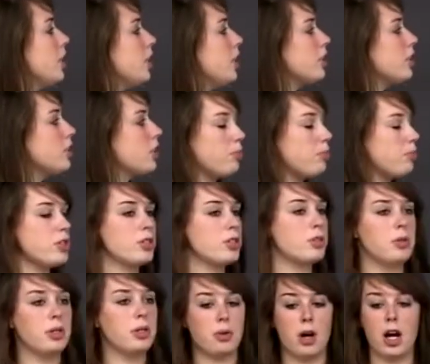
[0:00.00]
temperature
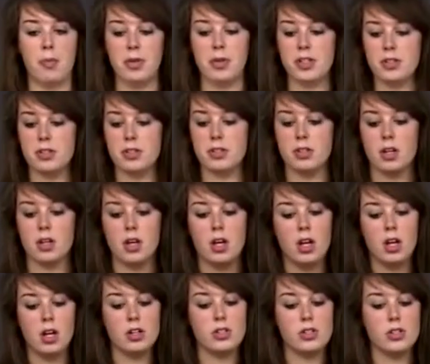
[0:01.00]
requirements
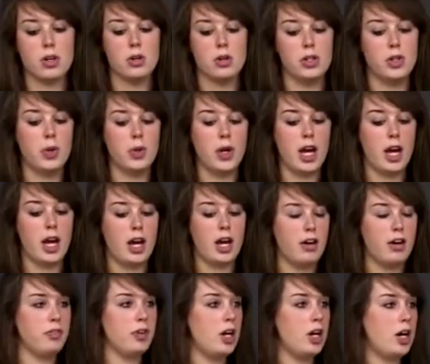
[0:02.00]
so you
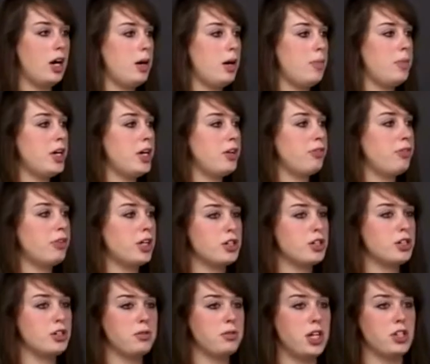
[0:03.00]
have um, a
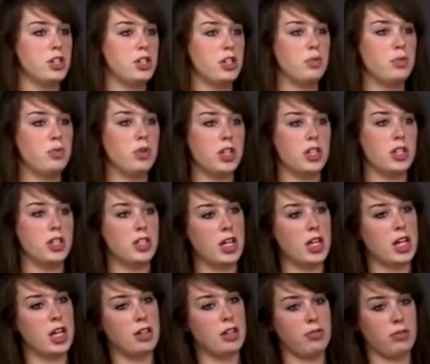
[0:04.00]
fluctuation within the
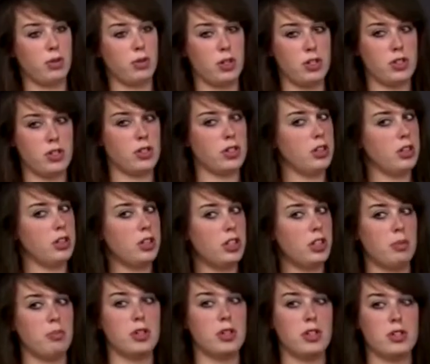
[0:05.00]
day, of course.
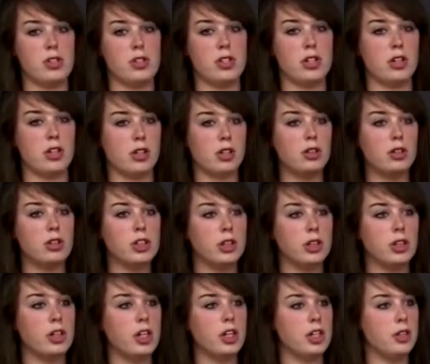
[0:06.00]
Temperatures that are
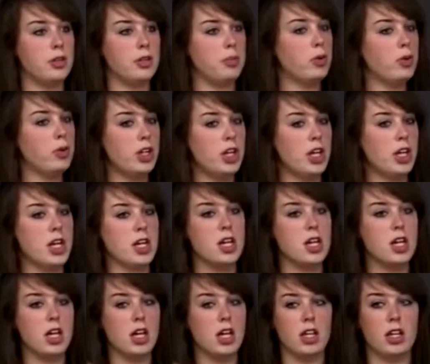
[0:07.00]
colder in the morning,
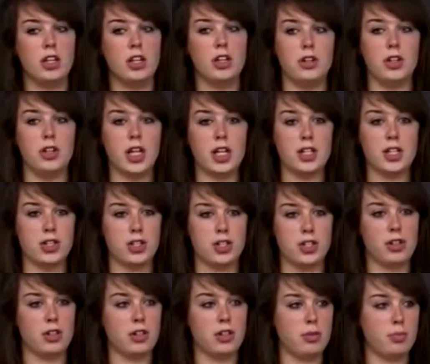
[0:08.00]
you know, you get to
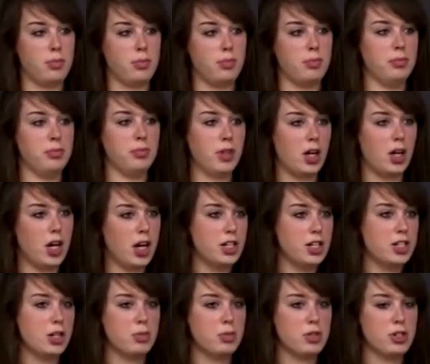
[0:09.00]
your high
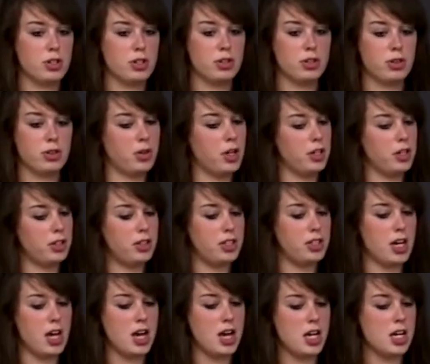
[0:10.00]
temperature throughout the
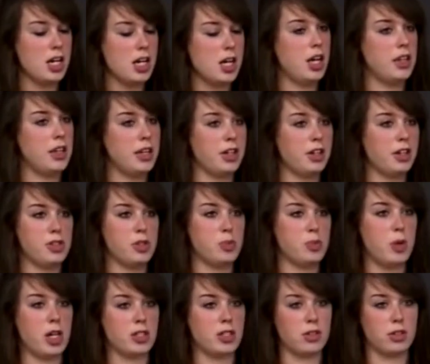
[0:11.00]
day, and then it goes
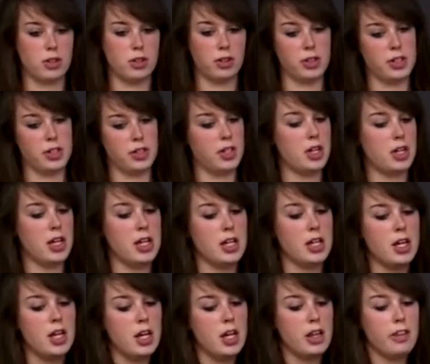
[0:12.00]
back to cold in the night.
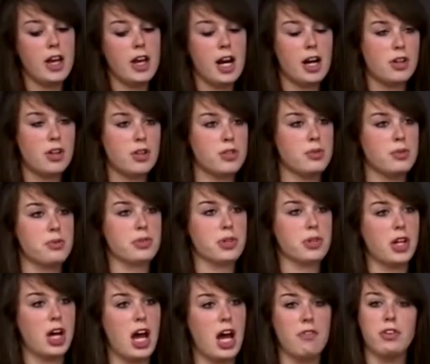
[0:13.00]
That also is
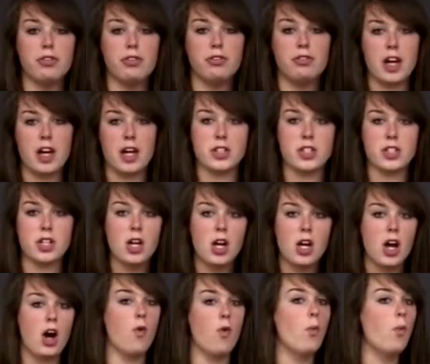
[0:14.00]
going to have an effect
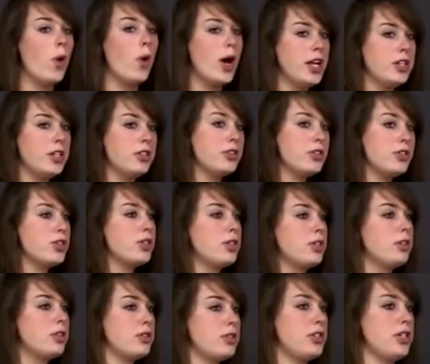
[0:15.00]
on when your,
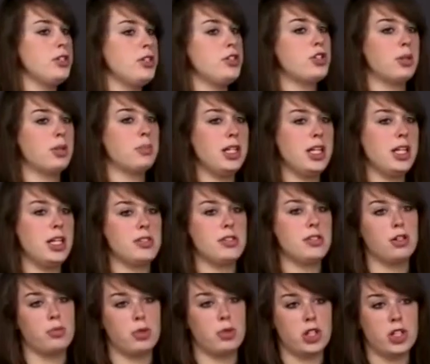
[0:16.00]
your seed germinates
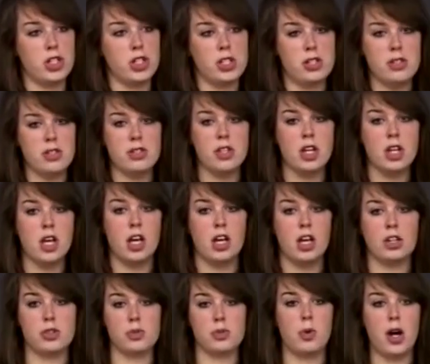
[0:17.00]
and emerges,
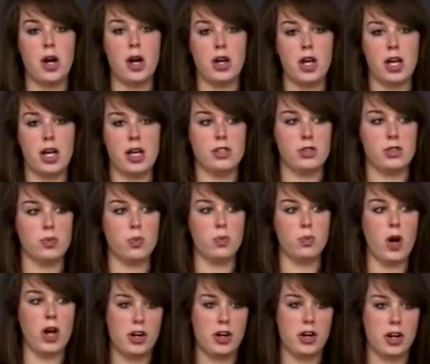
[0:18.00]
as well as
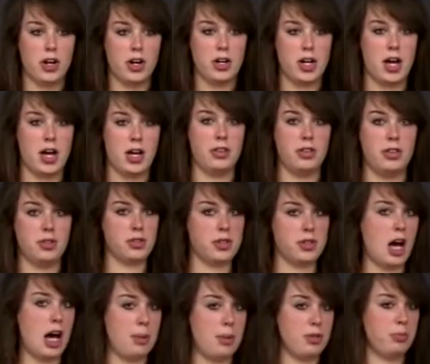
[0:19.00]
whether or not those
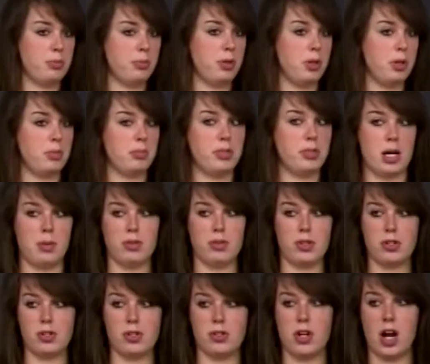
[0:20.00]
optimum
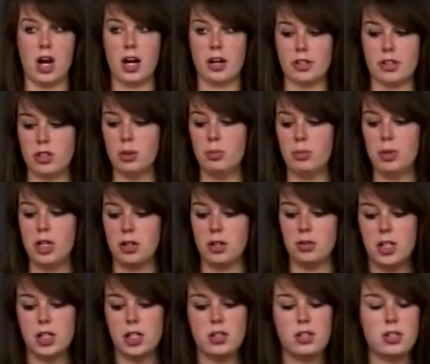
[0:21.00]
temperatures are actually being
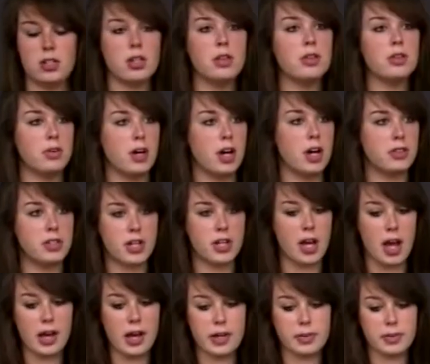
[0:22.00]
reached throughout the day.